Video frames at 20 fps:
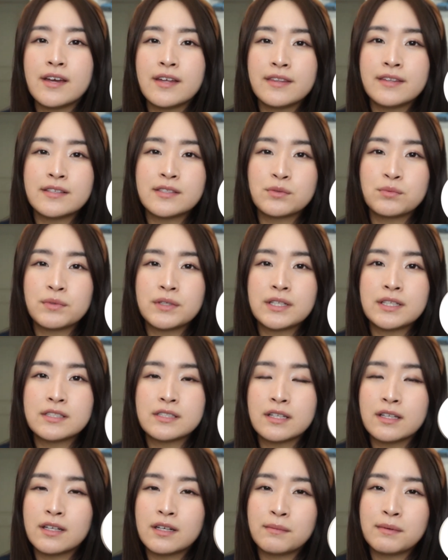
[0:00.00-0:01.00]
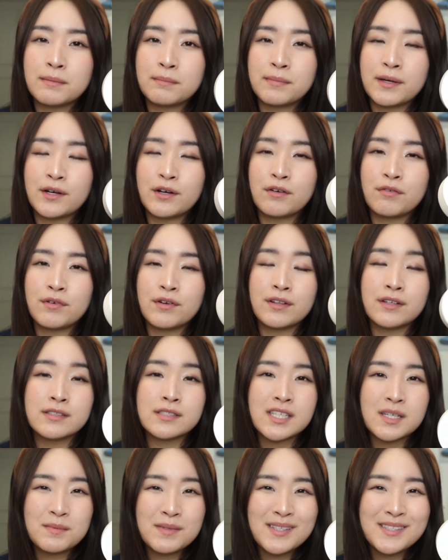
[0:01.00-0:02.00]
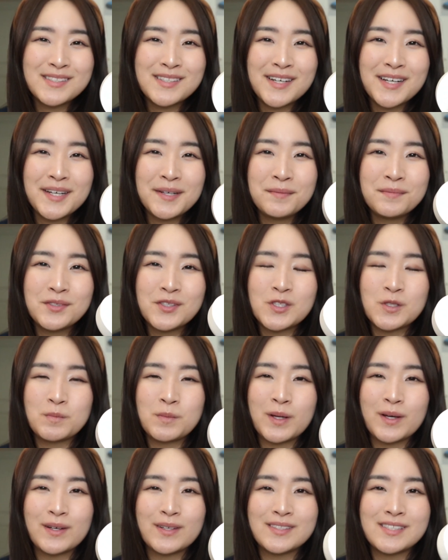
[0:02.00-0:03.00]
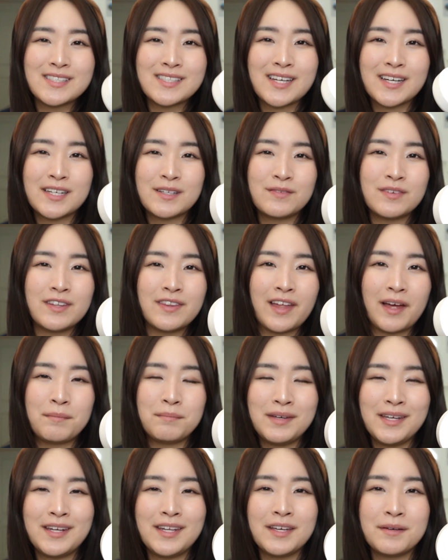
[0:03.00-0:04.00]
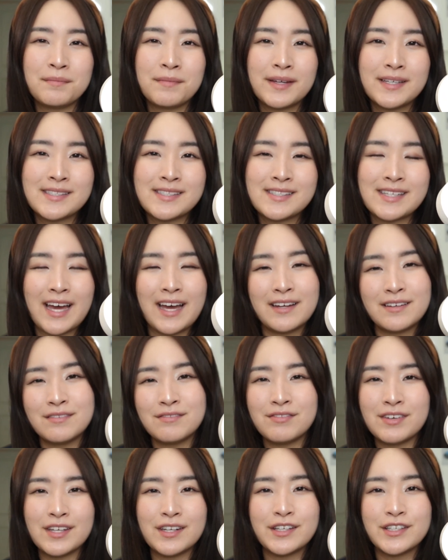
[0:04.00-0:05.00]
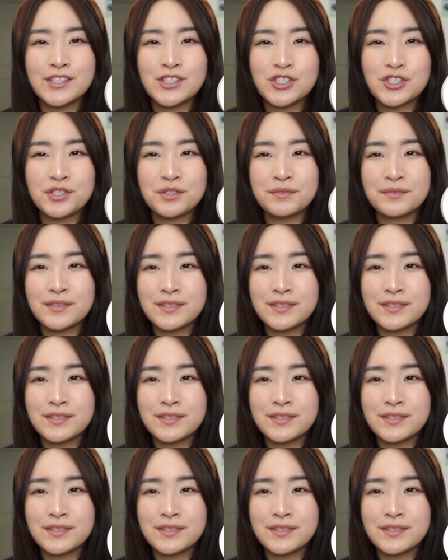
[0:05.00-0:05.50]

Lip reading: This one is a little bit better for the summertime just because it's kind of in that medium satin finish.